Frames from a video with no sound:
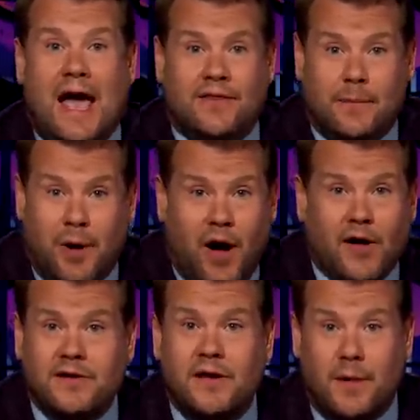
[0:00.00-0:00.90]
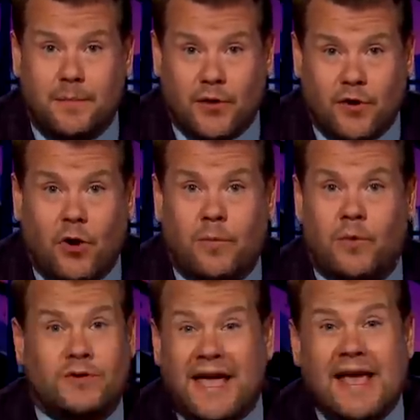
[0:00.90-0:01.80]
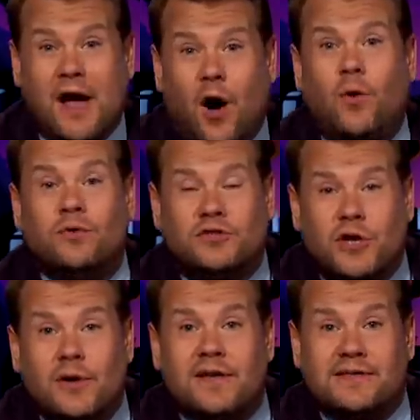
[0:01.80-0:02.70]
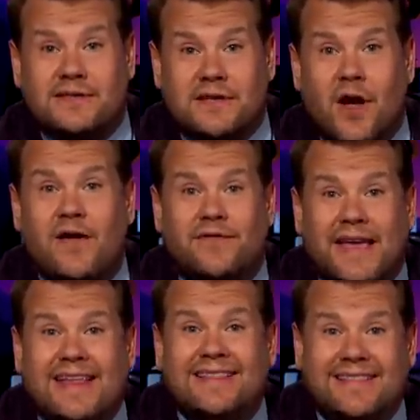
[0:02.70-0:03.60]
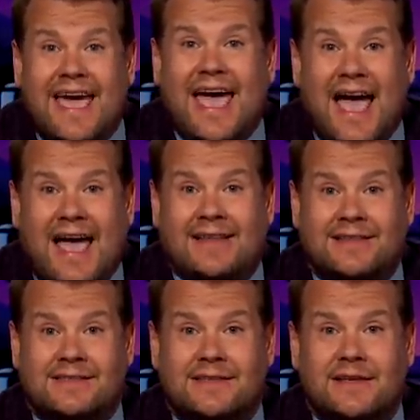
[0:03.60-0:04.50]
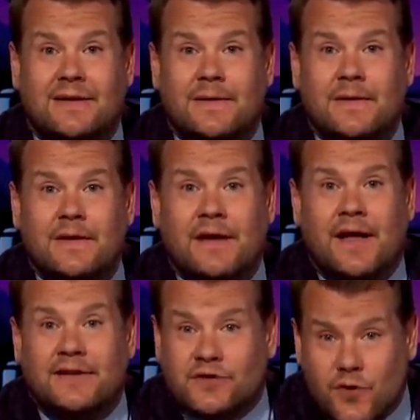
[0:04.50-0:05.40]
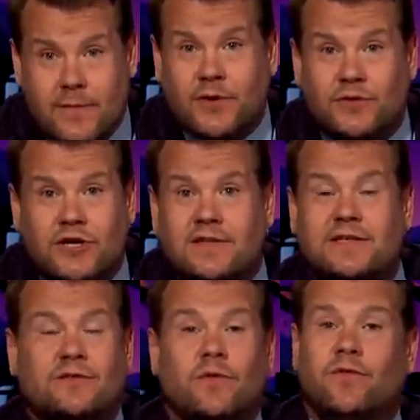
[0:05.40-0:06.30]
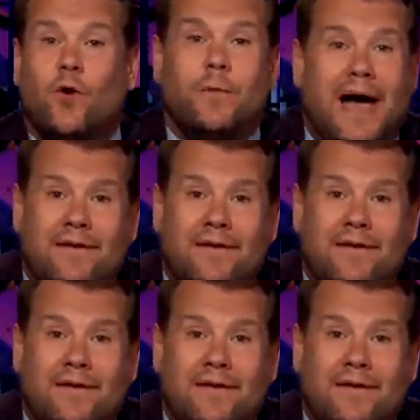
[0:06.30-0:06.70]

and the Pardon and Parole Board, they hold Julius's life in their hands. And as criminal justice reform